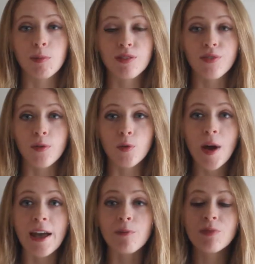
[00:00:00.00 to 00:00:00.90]
to be thrown
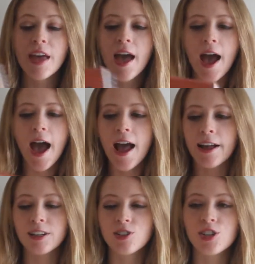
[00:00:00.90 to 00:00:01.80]
away.
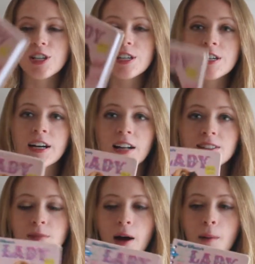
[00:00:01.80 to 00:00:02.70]
And she
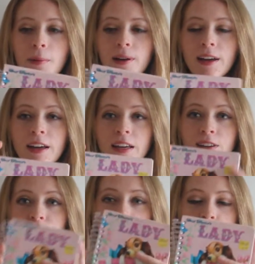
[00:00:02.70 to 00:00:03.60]
cuts them up
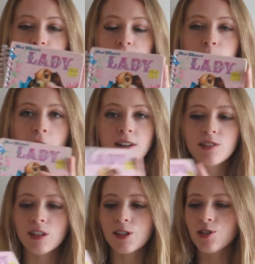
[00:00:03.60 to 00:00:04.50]
gives them a new spine
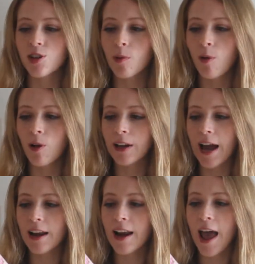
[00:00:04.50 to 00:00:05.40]
so that they're durable
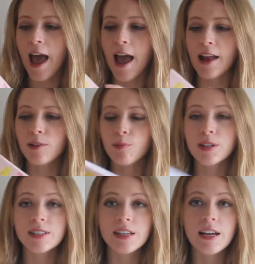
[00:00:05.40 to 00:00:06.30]
again, and
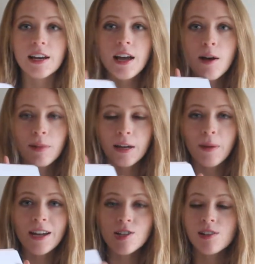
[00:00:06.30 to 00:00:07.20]
puts in blank
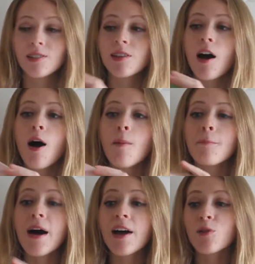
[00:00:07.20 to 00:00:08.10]
pages.
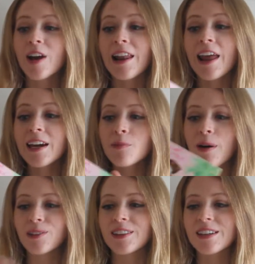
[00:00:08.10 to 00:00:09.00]
But what I like
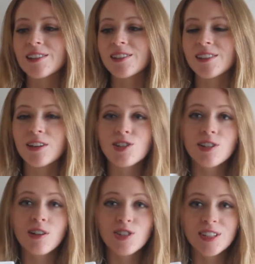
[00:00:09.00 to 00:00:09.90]
about this is that she's
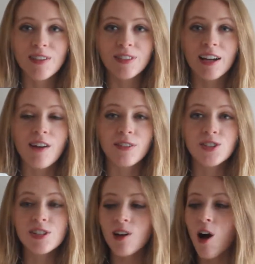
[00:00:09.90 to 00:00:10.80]
not just saving the cover,
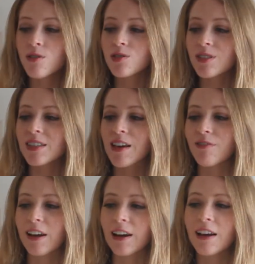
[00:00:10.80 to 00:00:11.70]
she's also
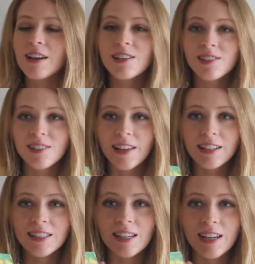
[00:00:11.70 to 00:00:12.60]
saving
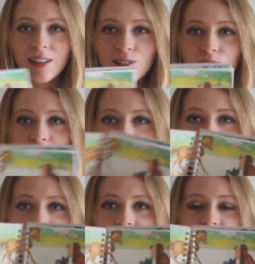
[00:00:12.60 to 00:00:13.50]
selected
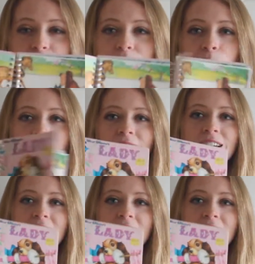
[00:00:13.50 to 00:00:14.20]
illustrations. So this book